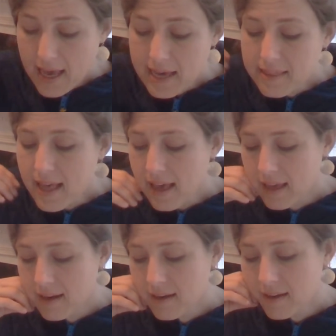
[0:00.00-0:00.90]
And
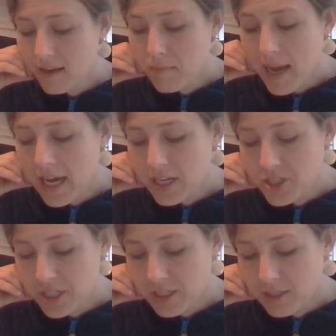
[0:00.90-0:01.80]
then
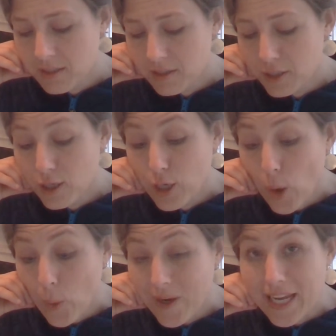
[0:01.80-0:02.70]
imagine you're
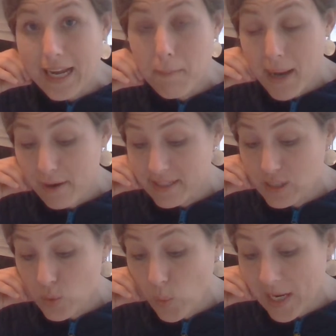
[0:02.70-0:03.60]
going about
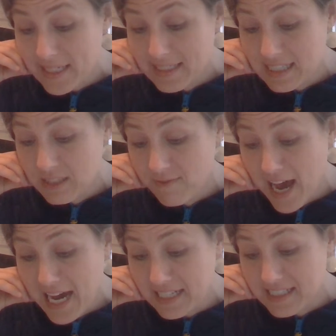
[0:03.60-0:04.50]
as twice as
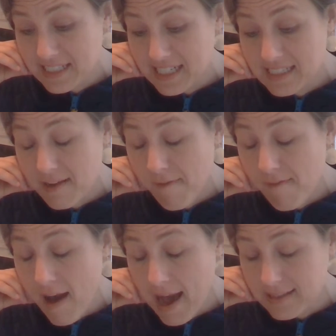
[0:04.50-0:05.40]
fast as the
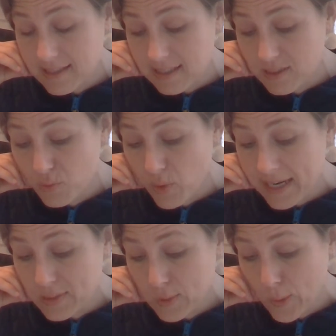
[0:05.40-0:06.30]
fastest
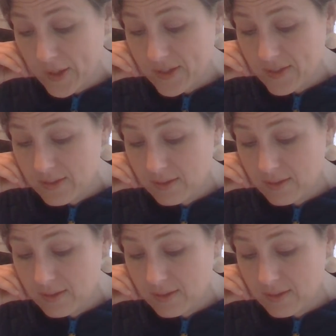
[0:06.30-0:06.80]
racehorse.